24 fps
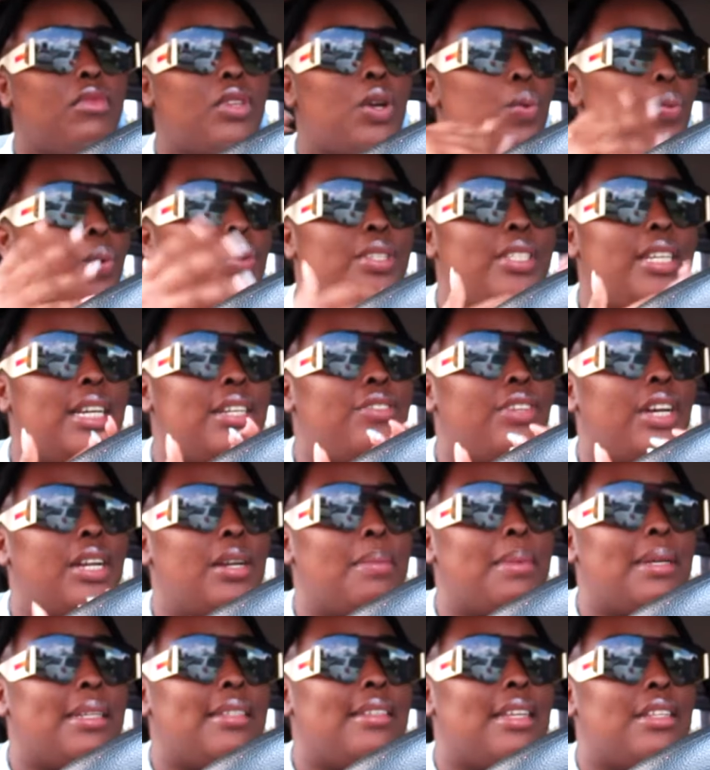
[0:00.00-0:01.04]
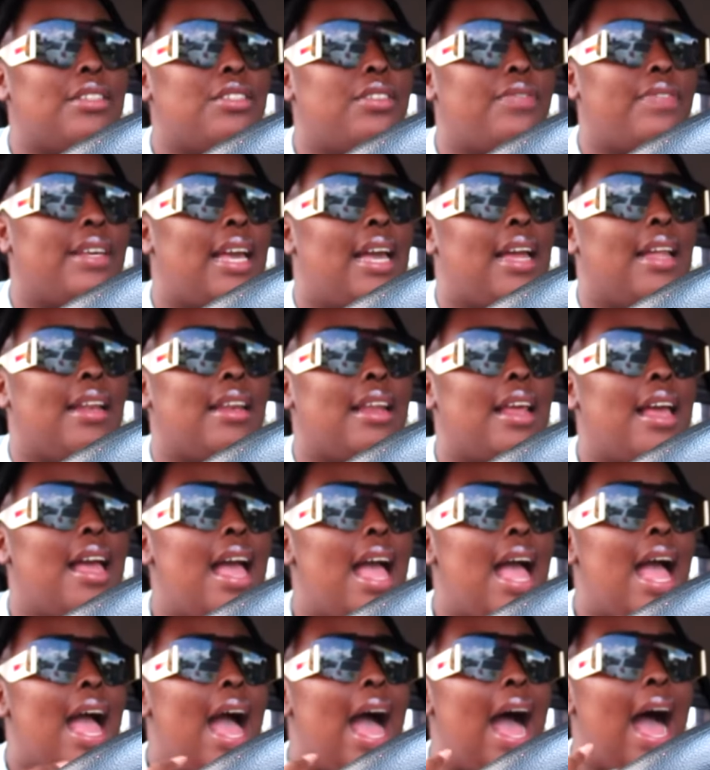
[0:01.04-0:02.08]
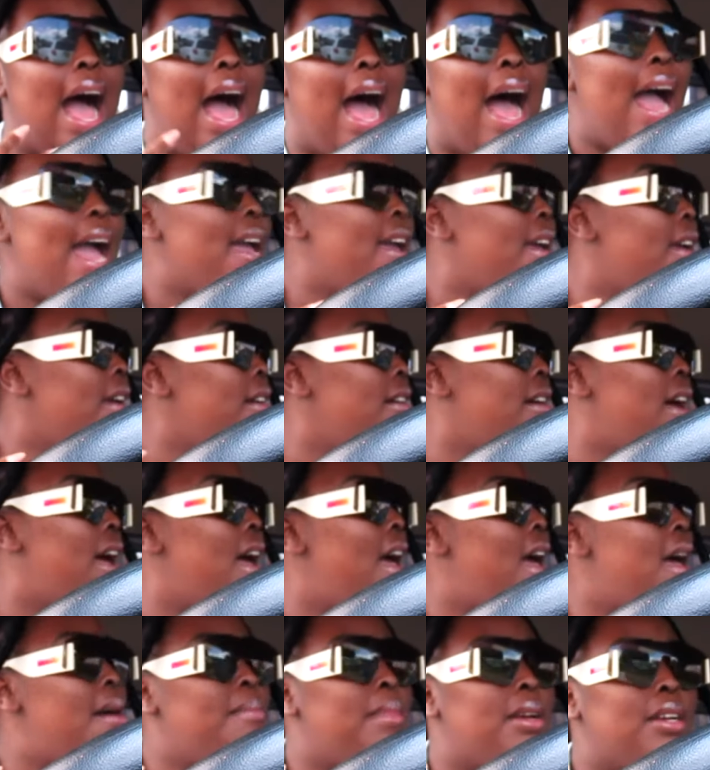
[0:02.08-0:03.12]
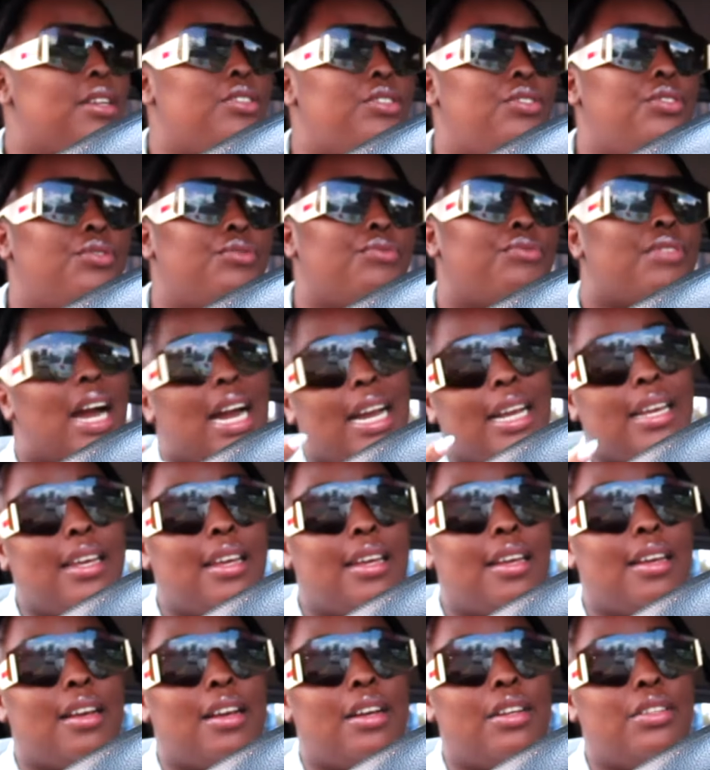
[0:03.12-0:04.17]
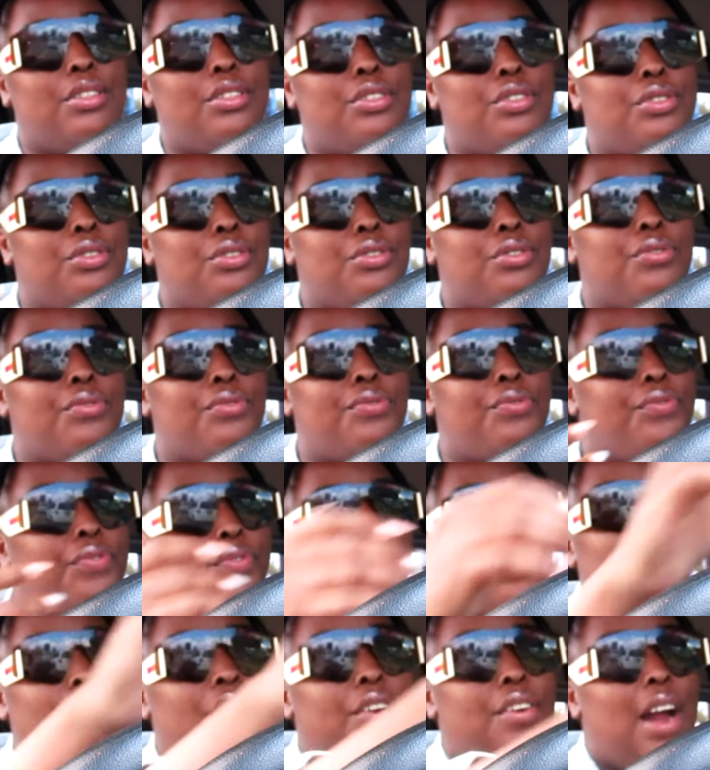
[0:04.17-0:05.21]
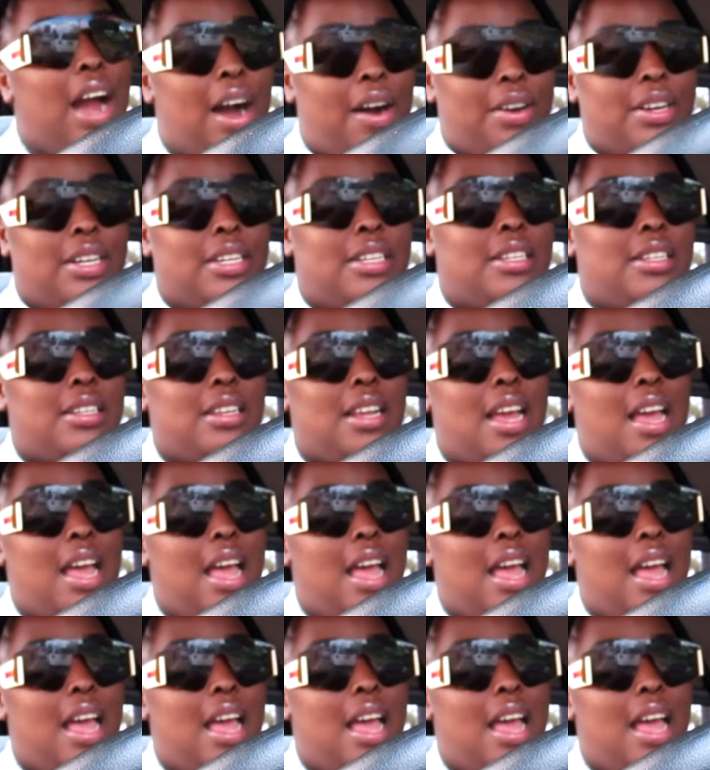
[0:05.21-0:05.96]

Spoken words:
What was I trying to make sense of again? I am trying to figure out